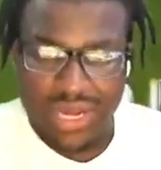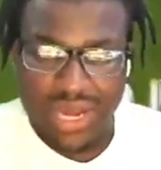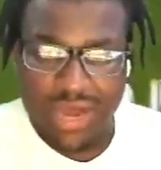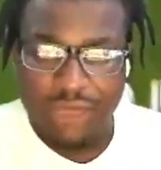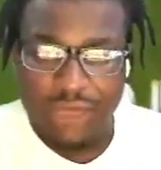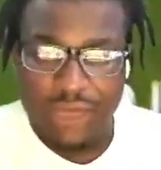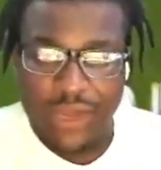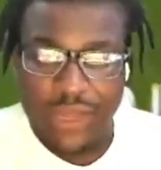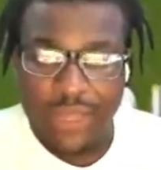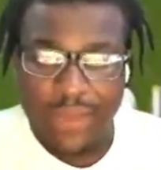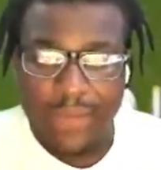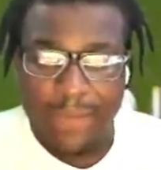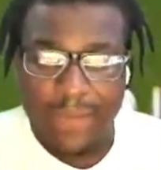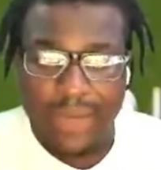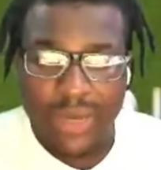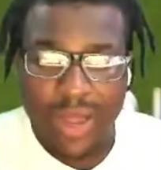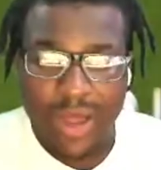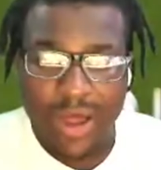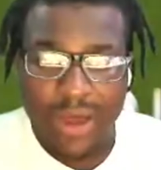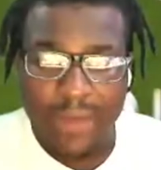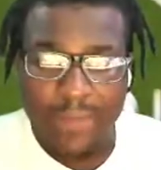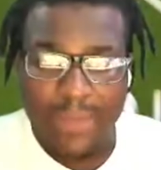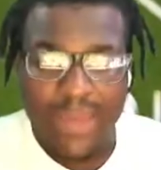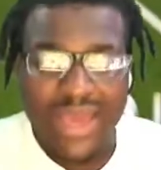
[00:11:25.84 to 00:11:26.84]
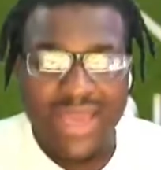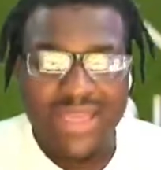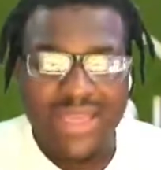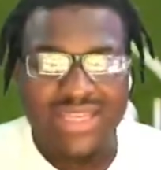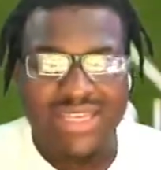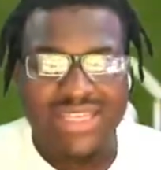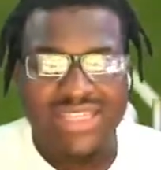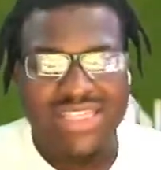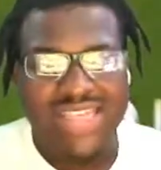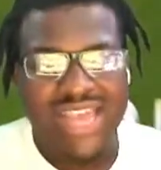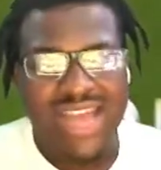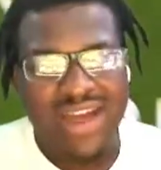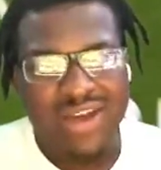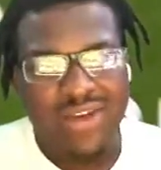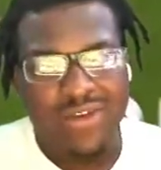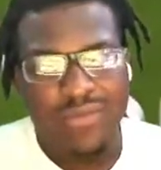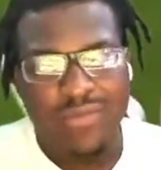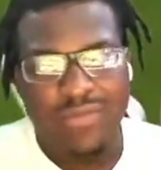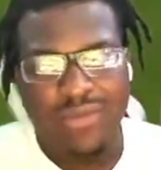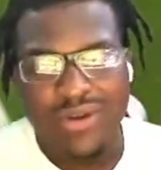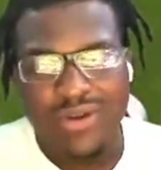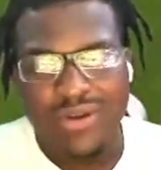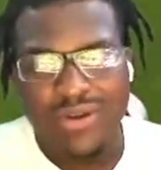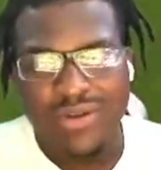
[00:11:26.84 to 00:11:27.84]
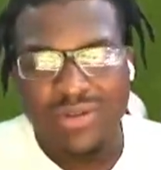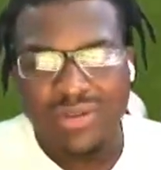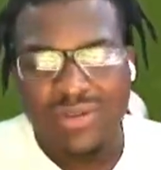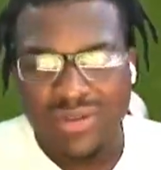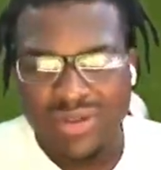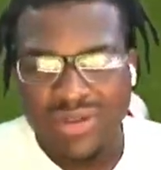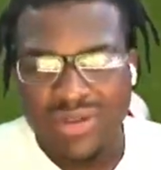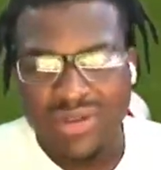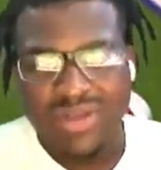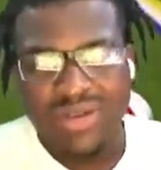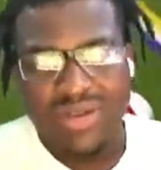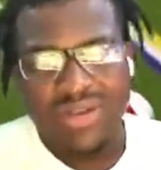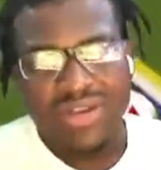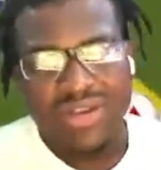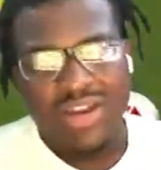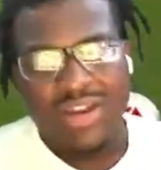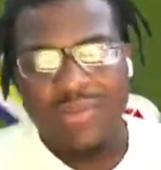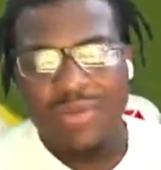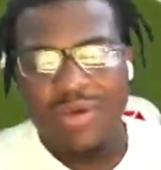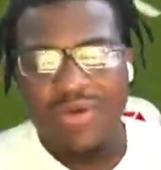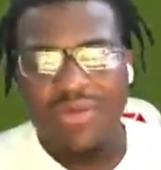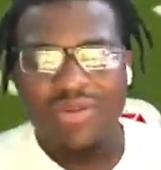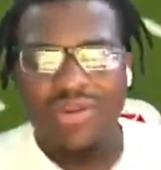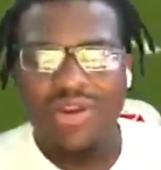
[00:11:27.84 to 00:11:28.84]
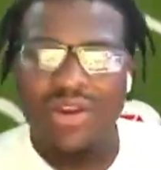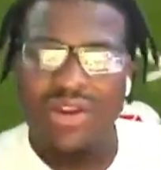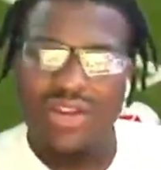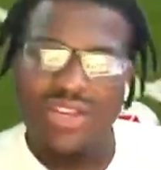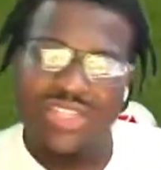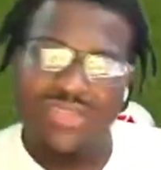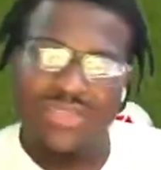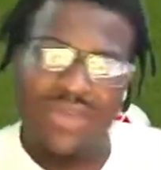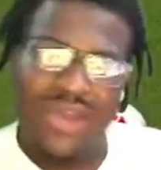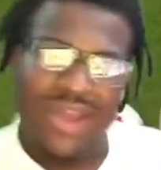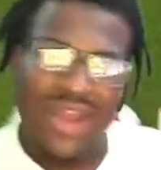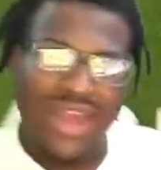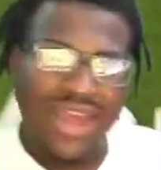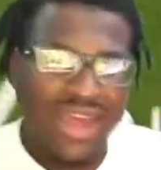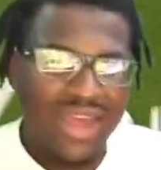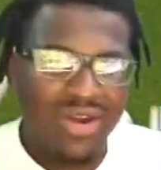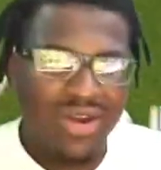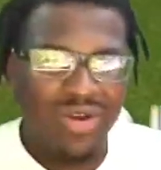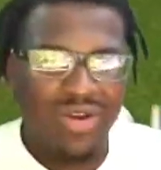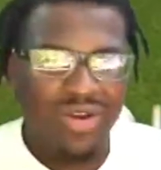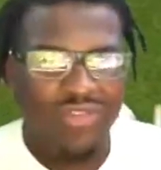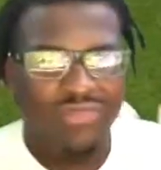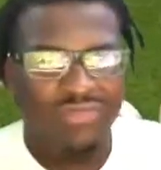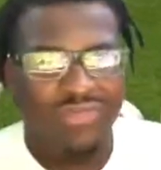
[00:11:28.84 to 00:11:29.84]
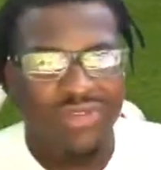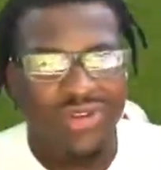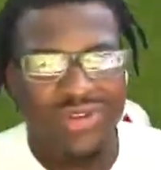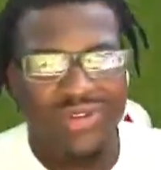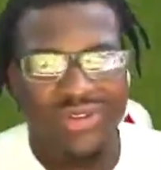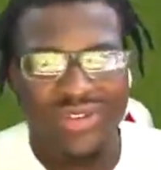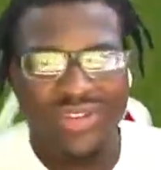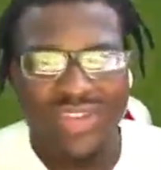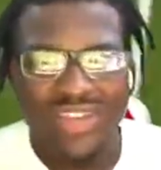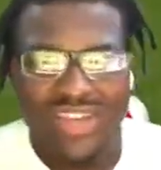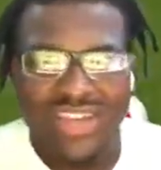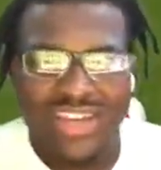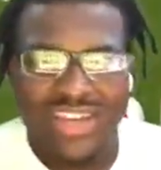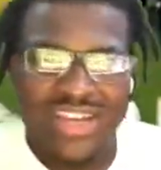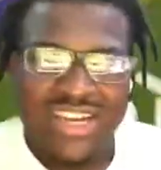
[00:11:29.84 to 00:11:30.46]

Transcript: I got fucking blocked. Make the tackle, bro. Come on, knock this man head off, bro.